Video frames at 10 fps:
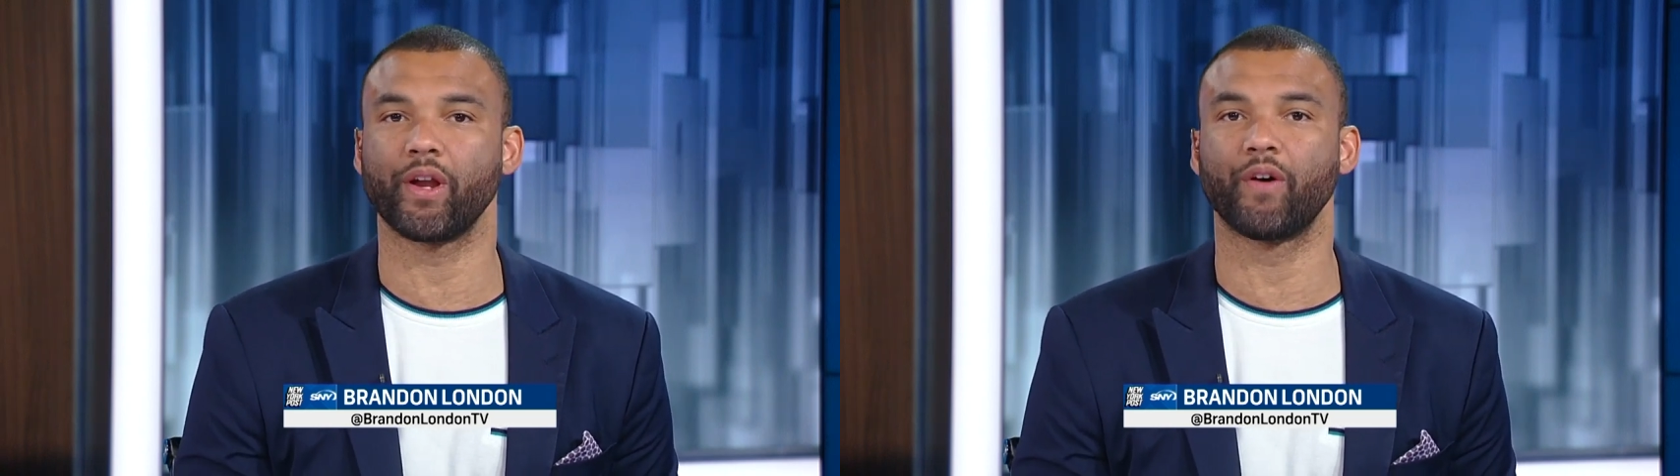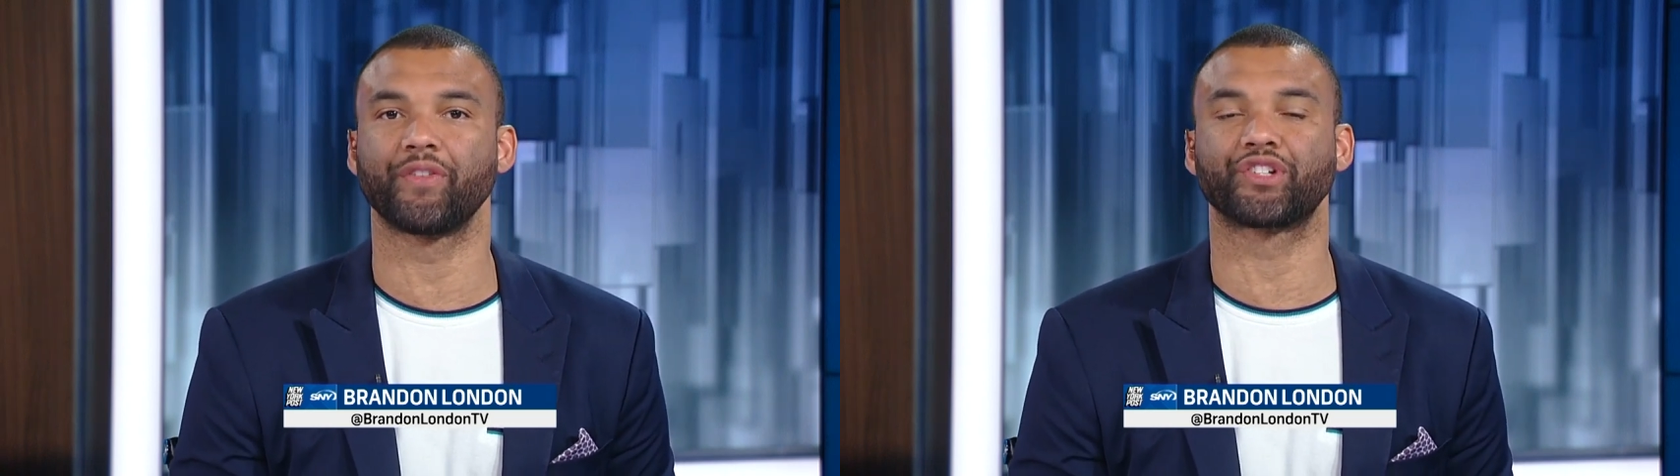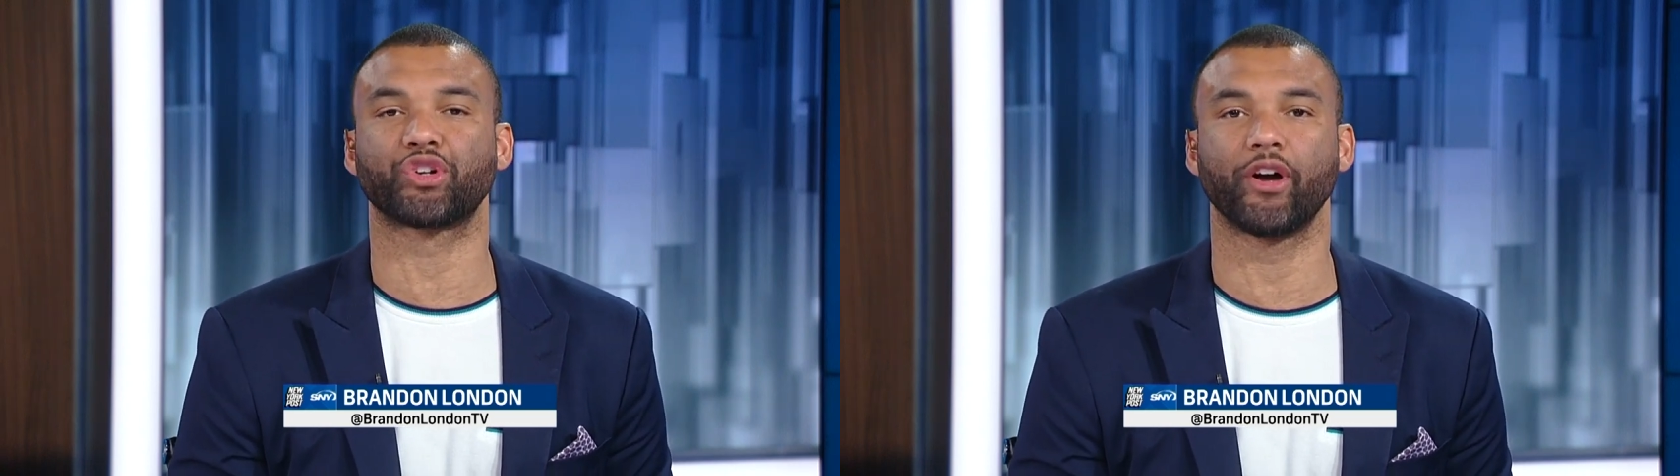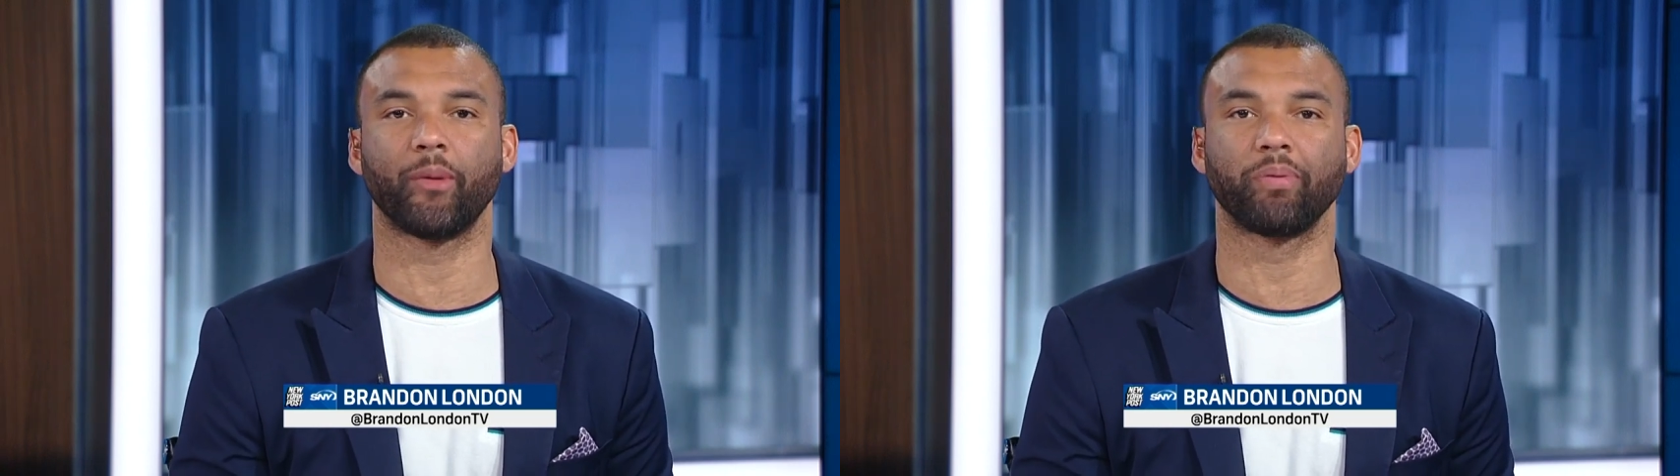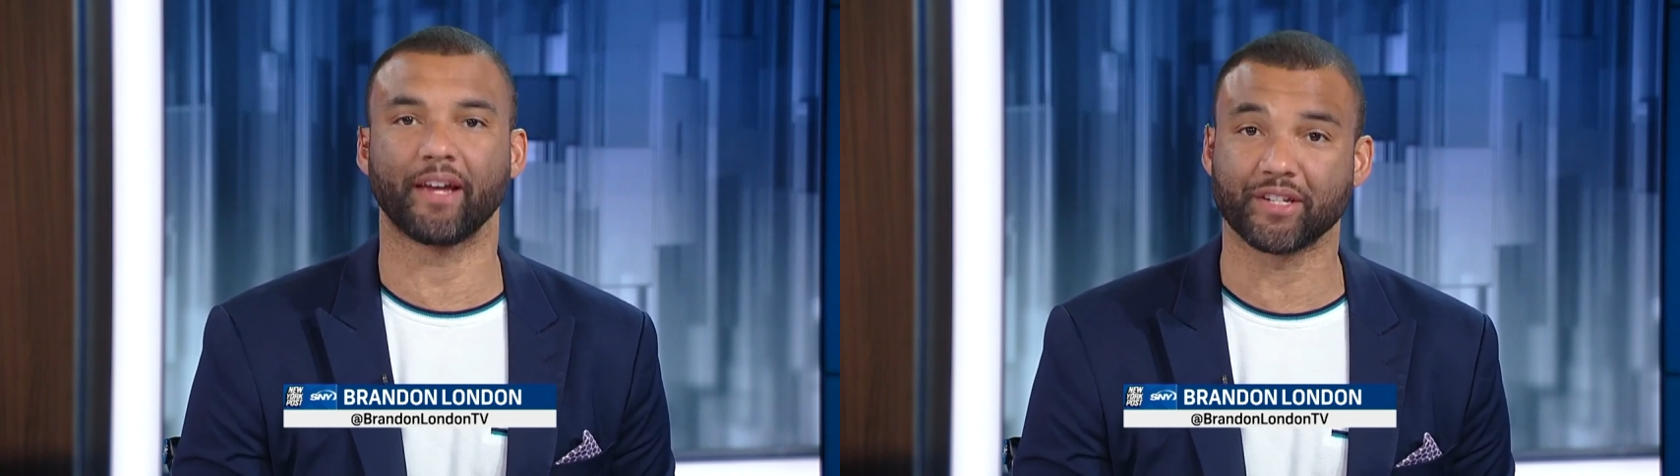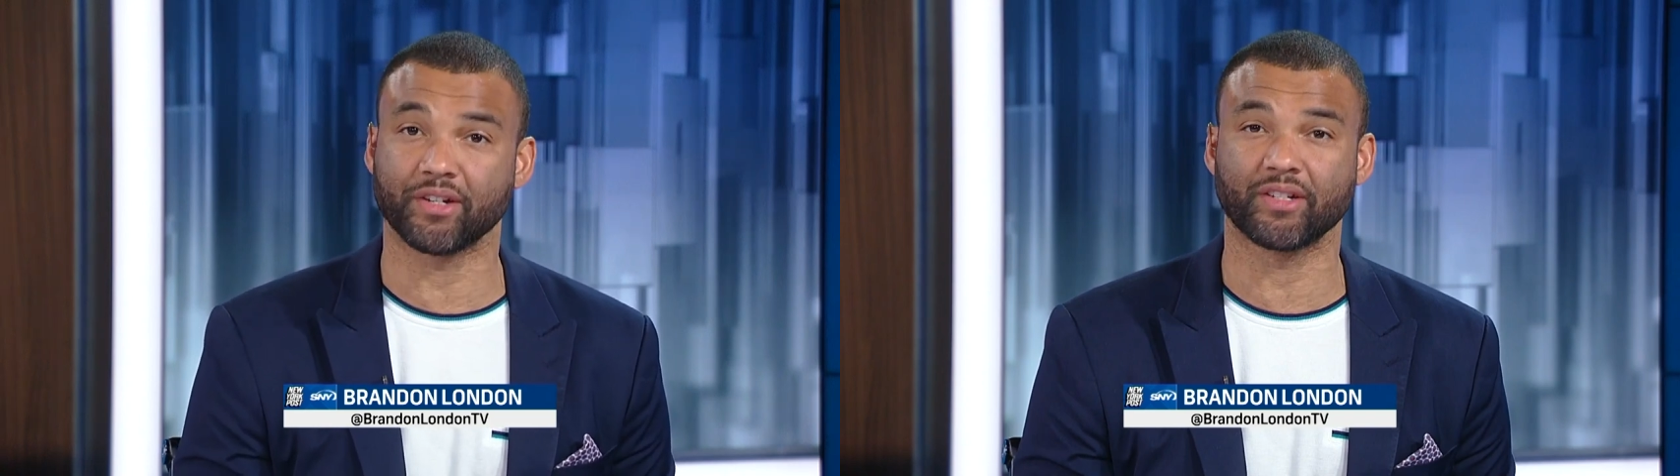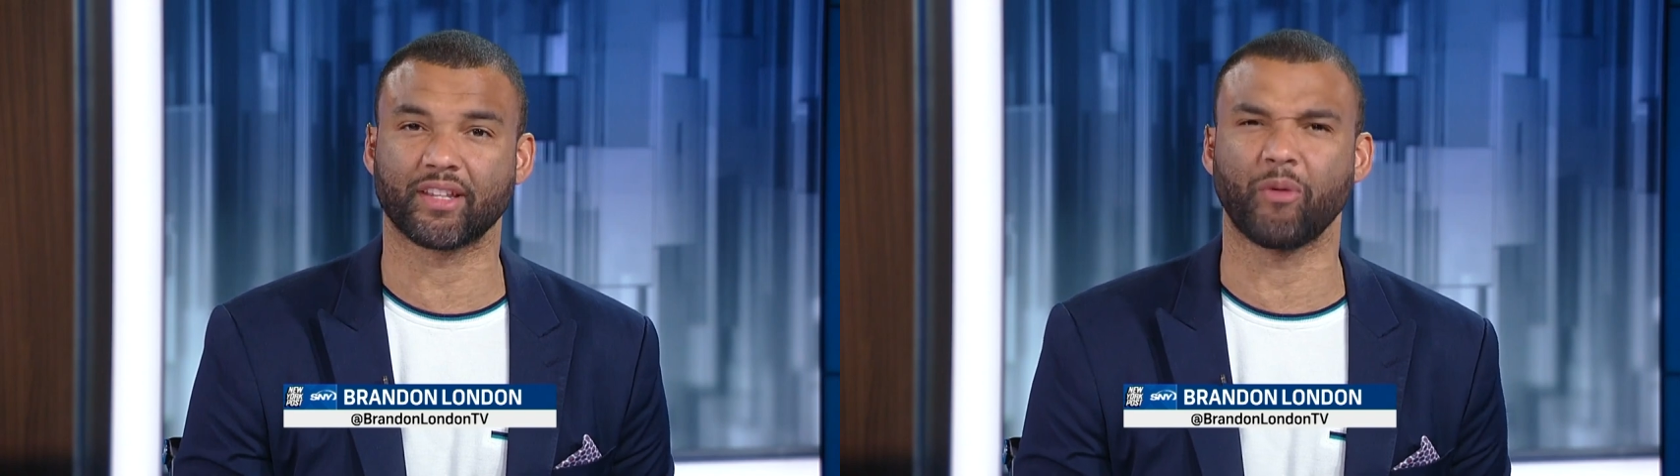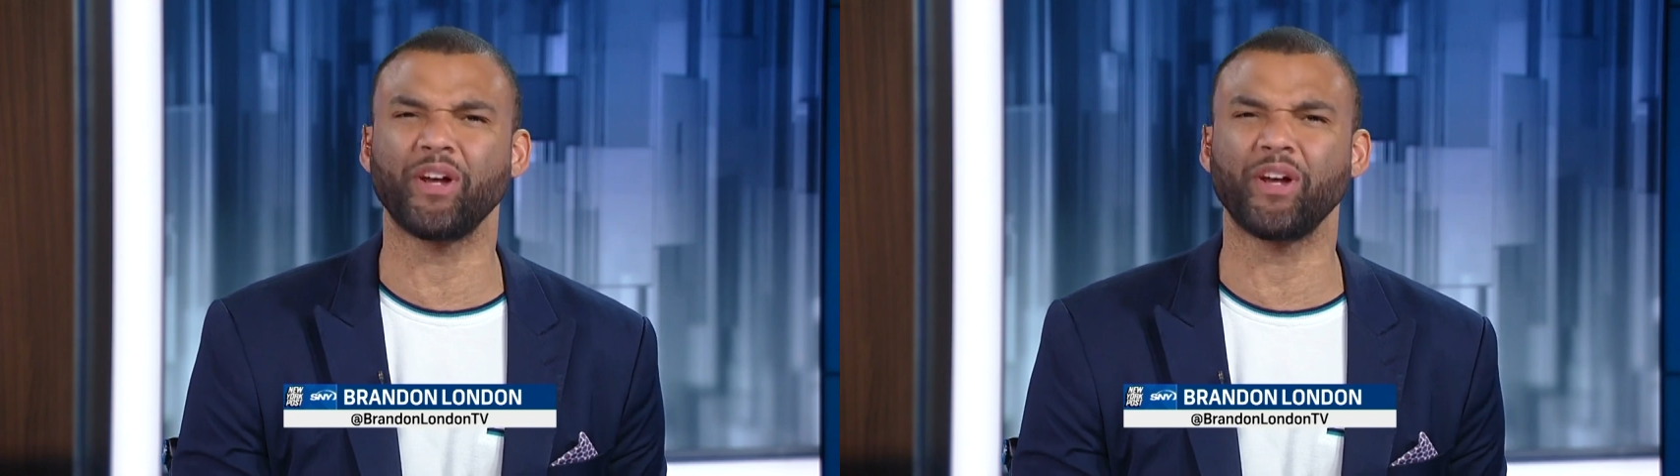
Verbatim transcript: win over the Trailblazers.